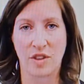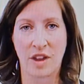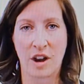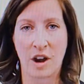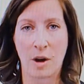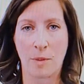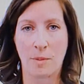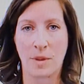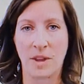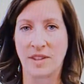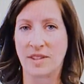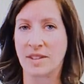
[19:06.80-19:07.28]

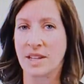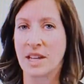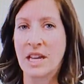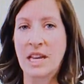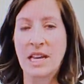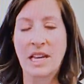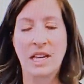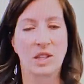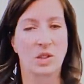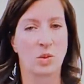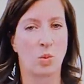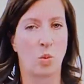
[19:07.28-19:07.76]
therapist.
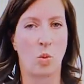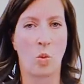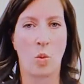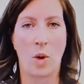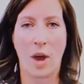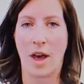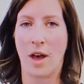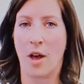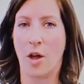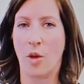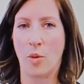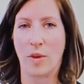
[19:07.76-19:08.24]
It's
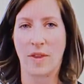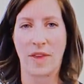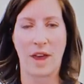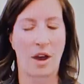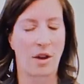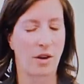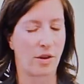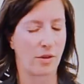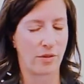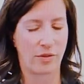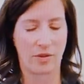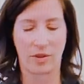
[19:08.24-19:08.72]
well
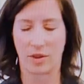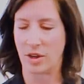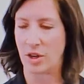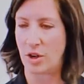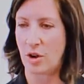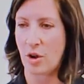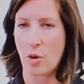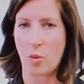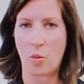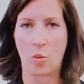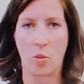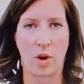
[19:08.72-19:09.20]
without of
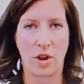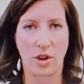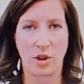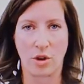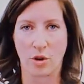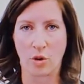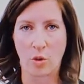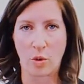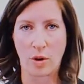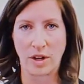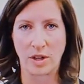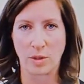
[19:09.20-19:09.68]
what
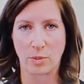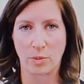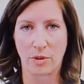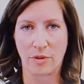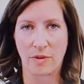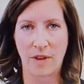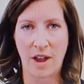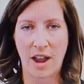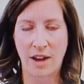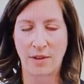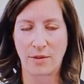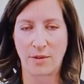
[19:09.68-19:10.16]
you're going to
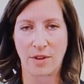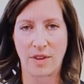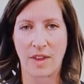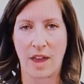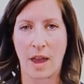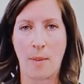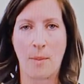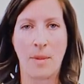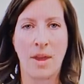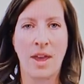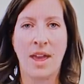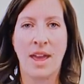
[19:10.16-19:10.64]
provide for
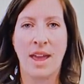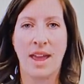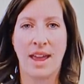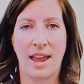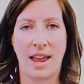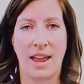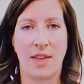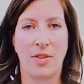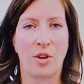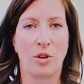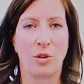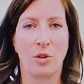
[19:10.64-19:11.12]
them,
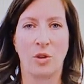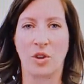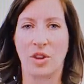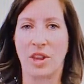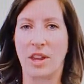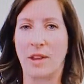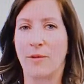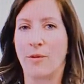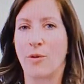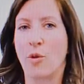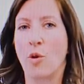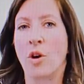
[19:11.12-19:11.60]
and they're
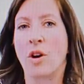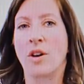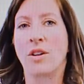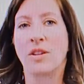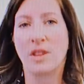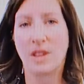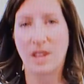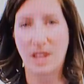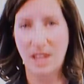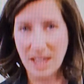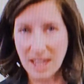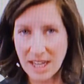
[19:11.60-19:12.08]
looking for
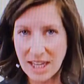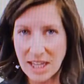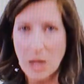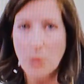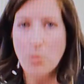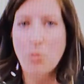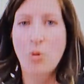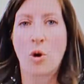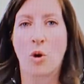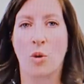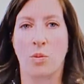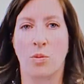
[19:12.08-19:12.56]

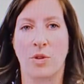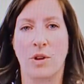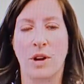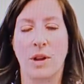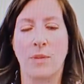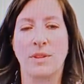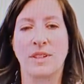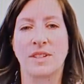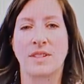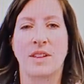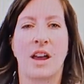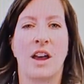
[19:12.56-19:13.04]

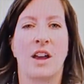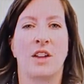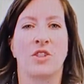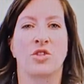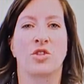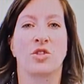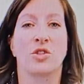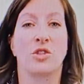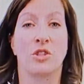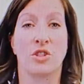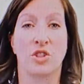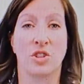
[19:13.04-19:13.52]
inappropriate massage,
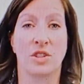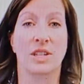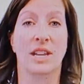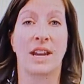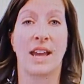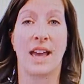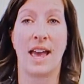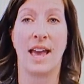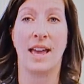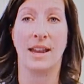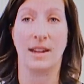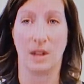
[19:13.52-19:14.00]
so you're just
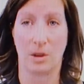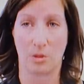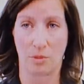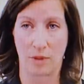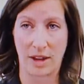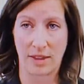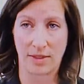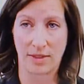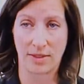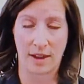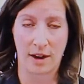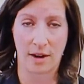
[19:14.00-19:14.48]
going to end it
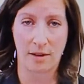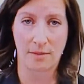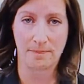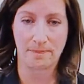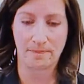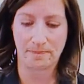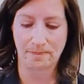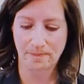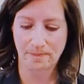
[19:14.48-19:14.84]
right there.